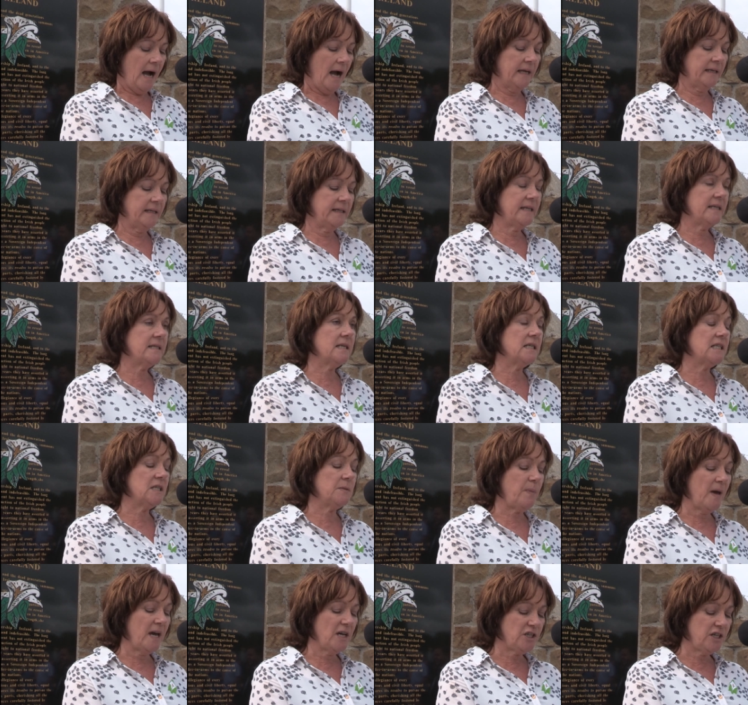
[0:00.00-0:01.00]
And it is
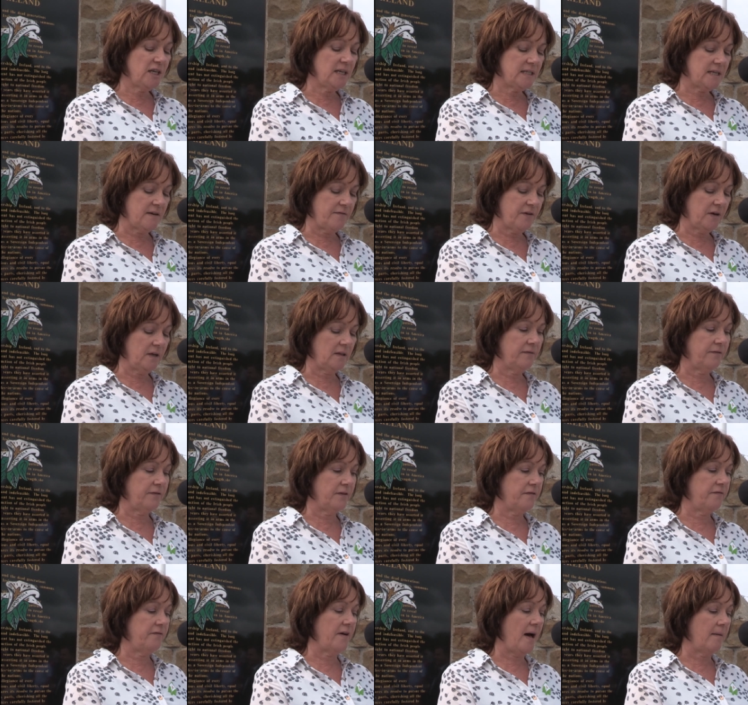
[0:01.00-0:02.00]
especially difficult for
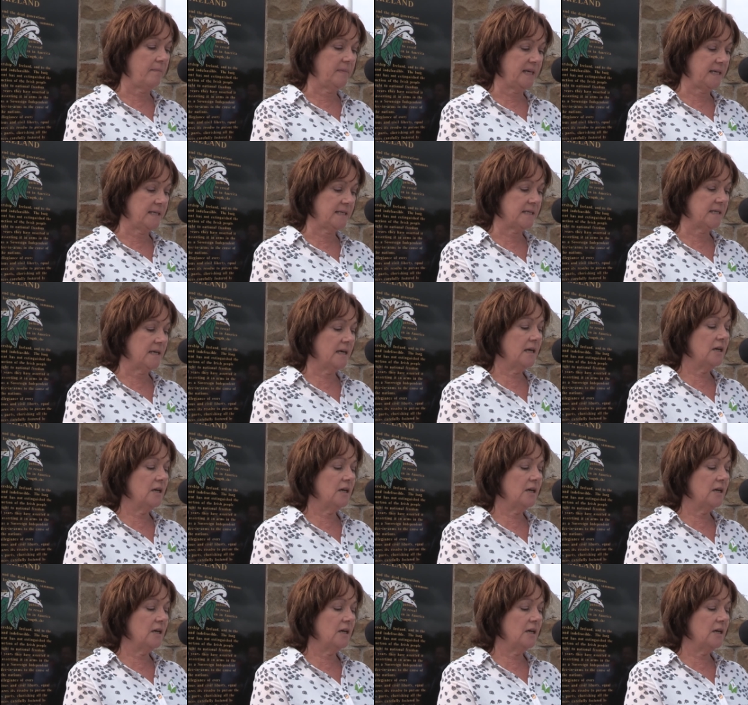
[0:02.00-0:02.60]
families